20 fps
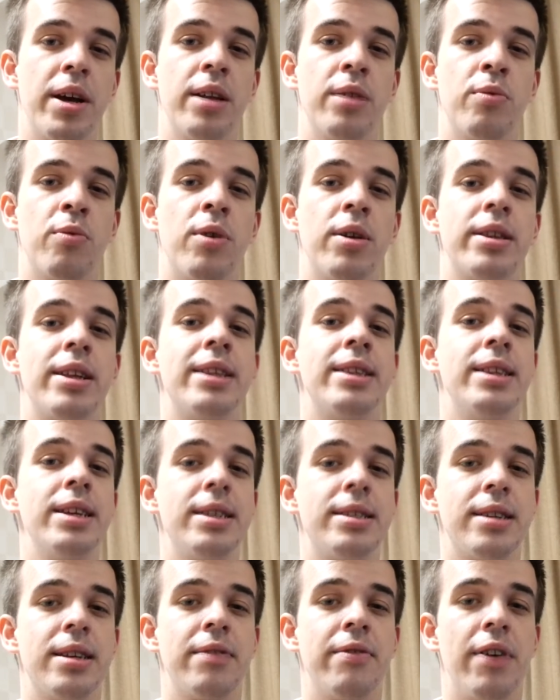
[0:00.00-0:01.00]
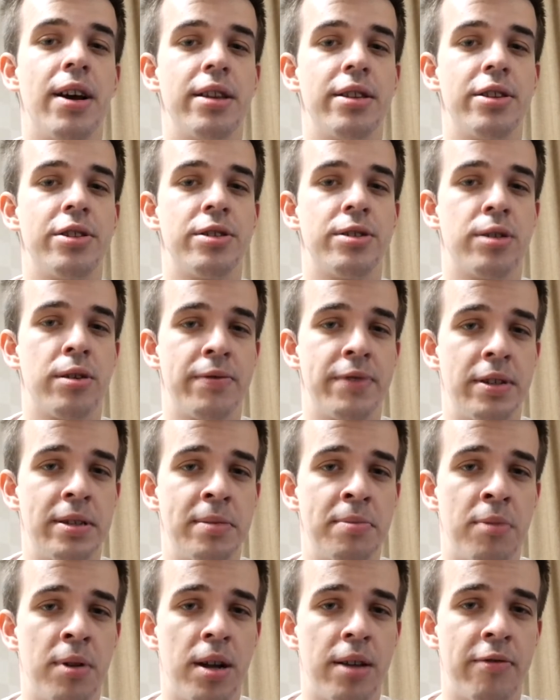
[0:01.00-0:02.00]
and what are disadvantages of this
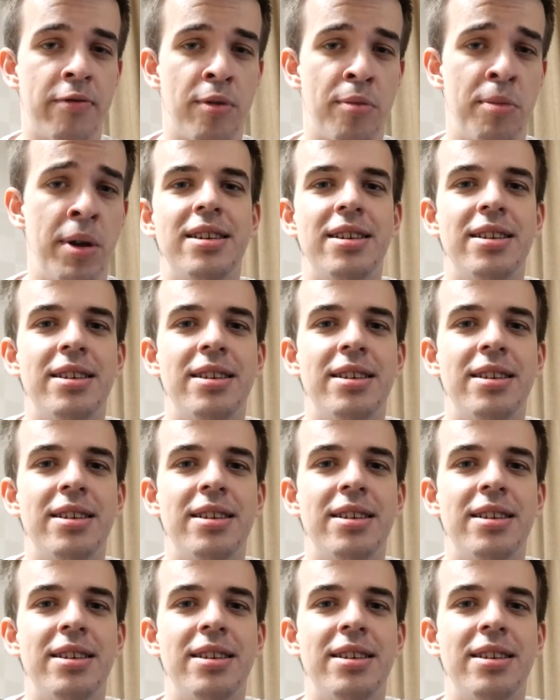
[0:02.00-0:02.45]
platform.